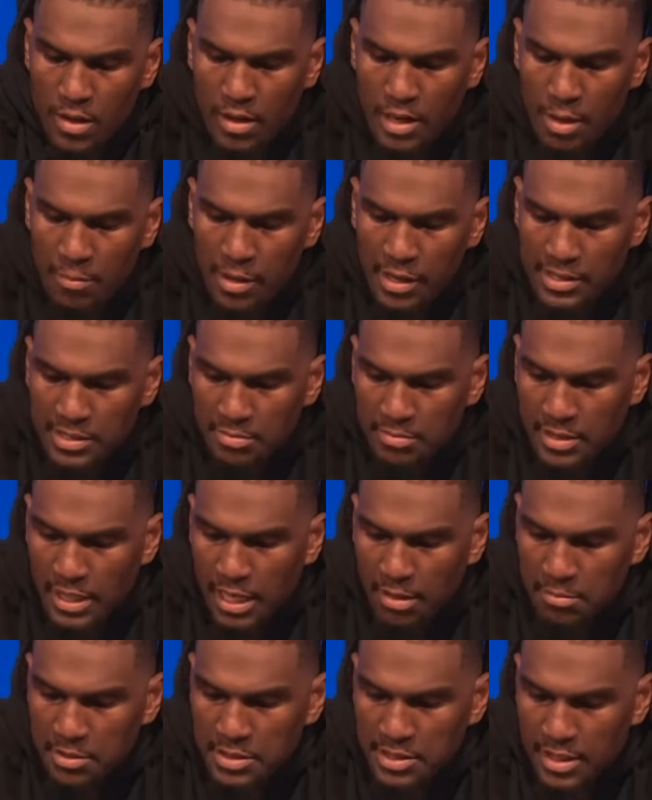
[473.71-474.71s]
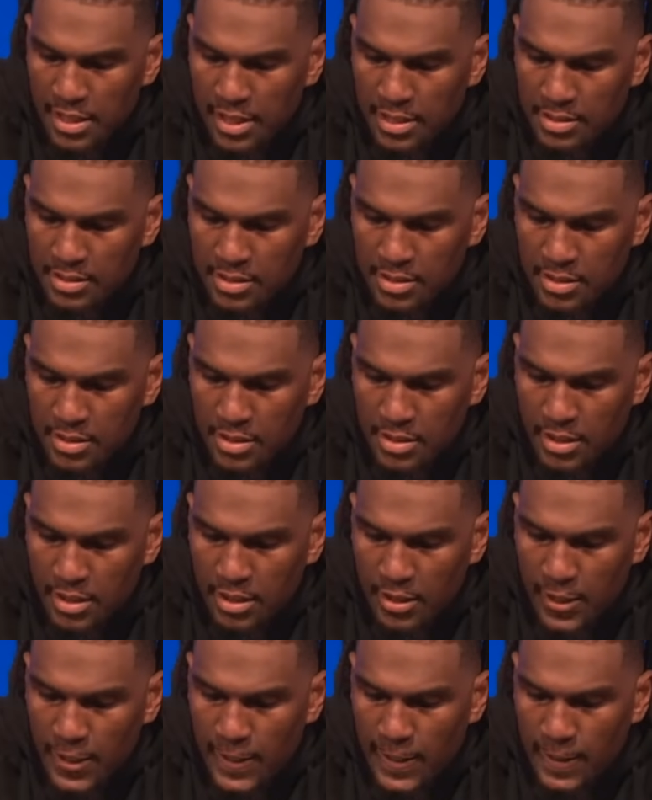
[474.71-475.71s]
They made some timely shots.
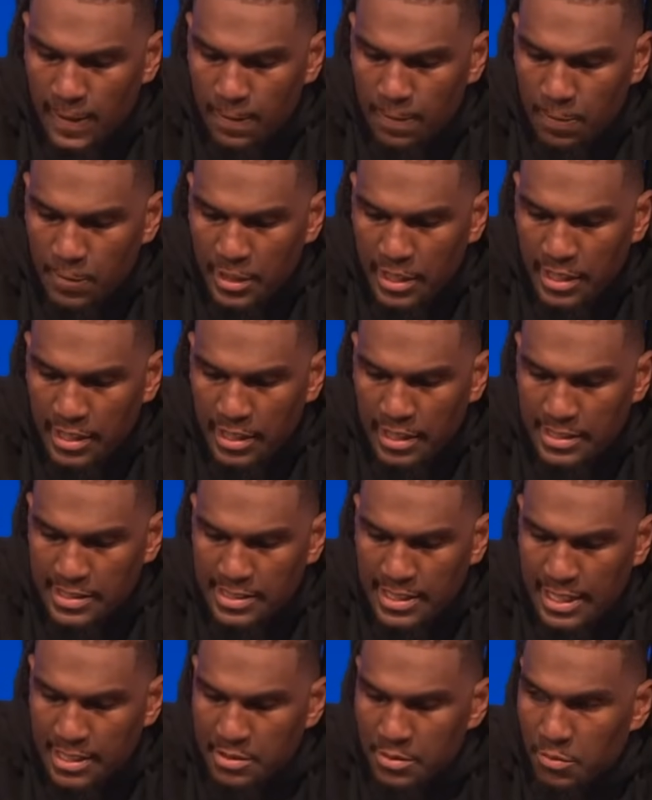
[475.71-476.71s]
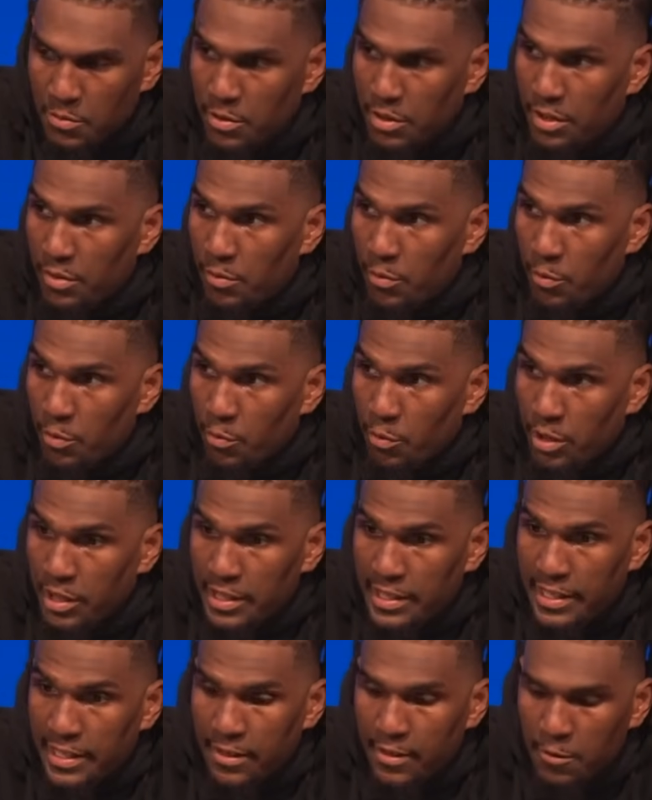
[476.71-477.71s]
We didn't get stops when we really
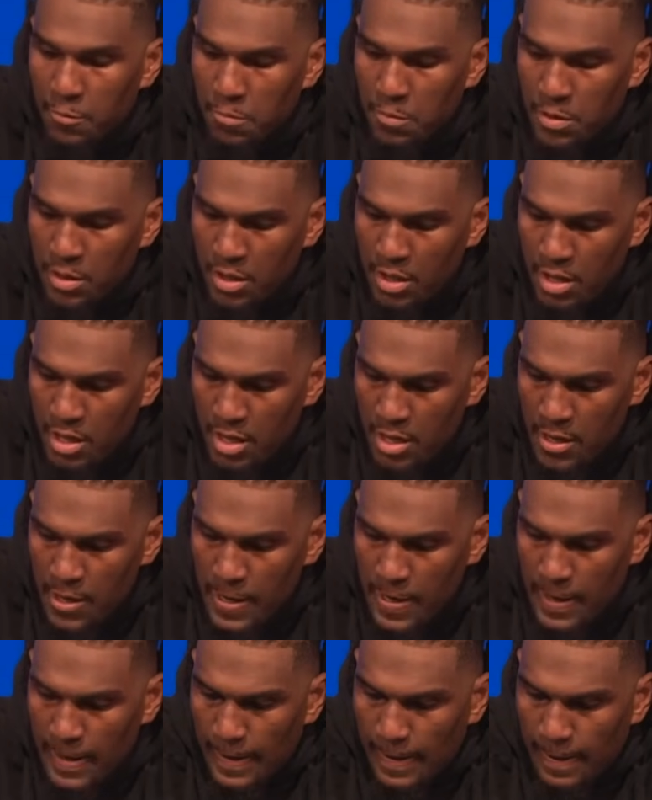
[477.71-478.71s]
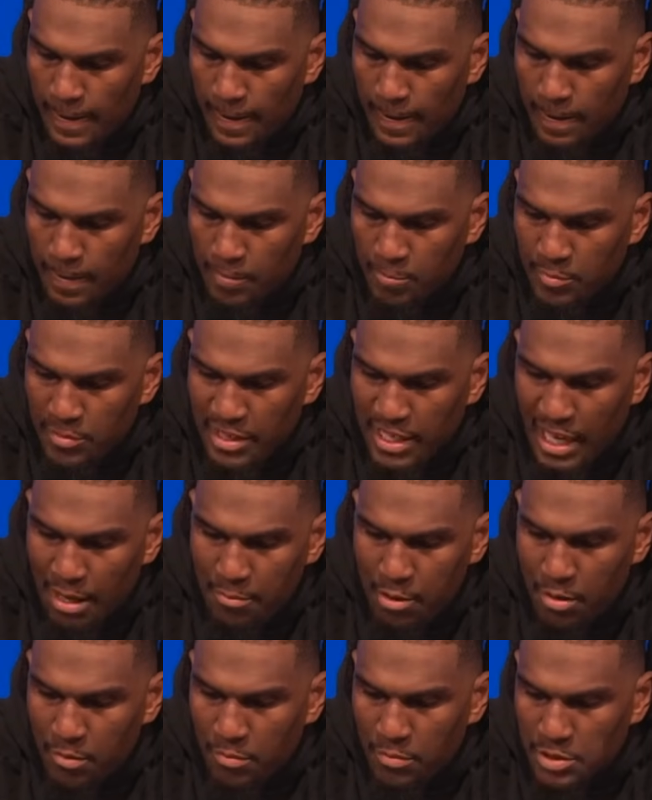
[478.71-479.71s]
needed them.
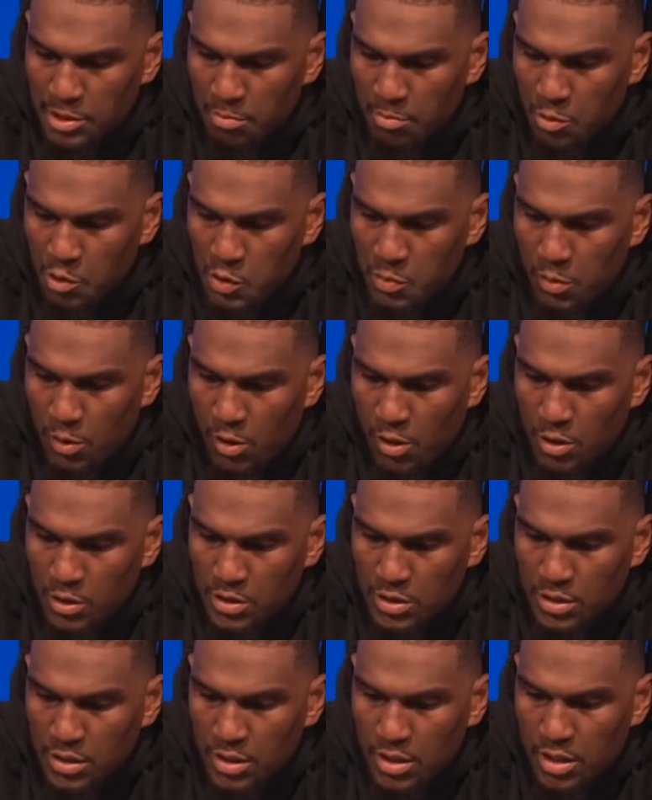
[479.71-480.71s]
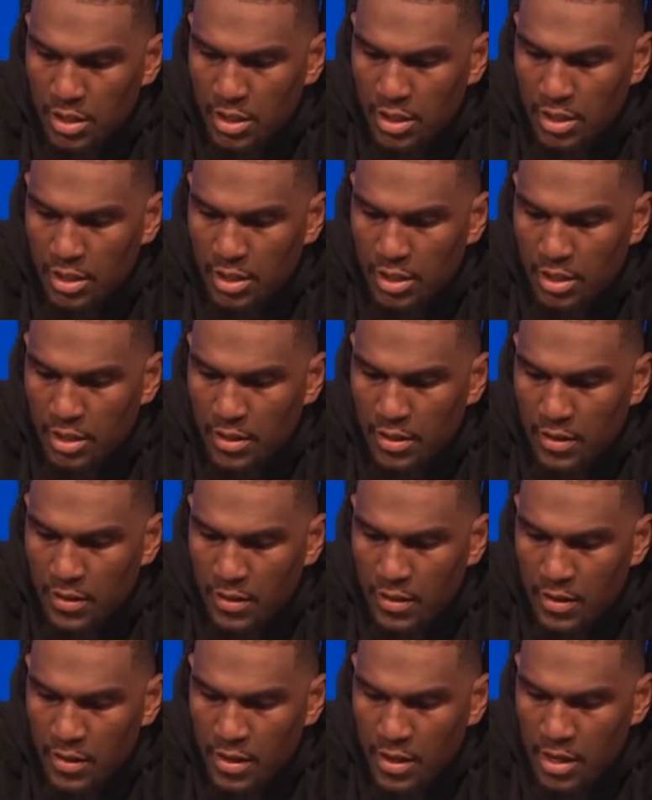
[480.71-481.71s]
Came up with some loose balls
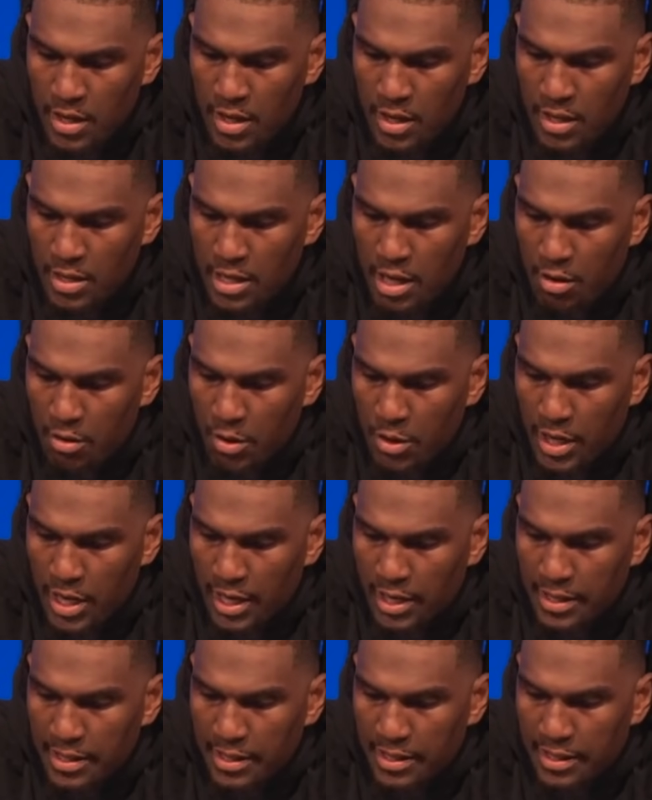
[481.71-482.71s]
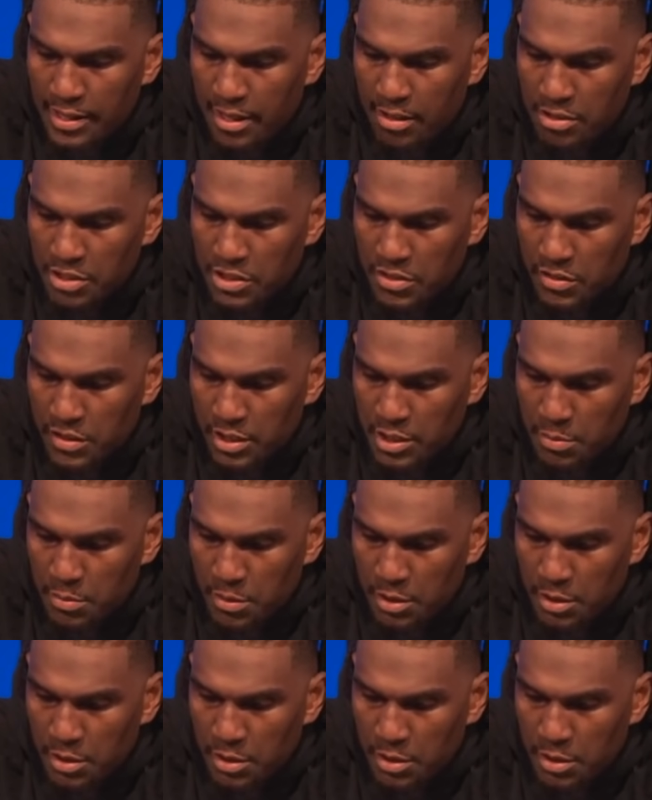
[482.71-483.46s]
that we kind of needed down the stretch,